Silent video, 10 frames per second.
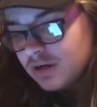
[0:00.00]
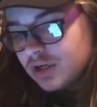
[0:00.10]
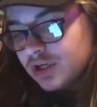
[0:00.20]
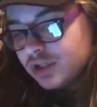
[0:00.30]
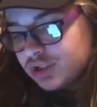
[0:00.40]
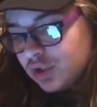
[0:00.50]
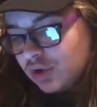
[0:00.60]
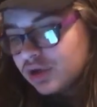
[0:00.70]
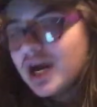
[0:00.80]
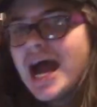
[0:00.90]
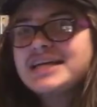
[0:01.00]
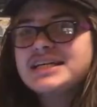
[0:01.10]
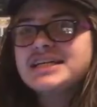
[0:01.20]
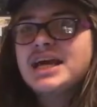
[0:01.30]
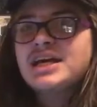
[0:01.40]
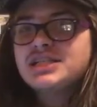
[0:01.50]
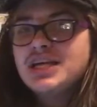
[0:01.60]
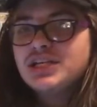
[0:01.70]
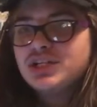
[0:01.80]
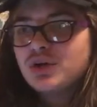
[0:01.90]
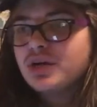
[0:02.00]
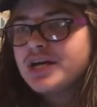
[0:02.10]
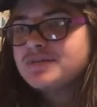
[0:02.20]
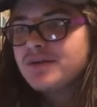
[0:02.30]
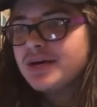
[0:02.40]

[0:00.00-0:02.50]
Shore, as in seashore. It's fucking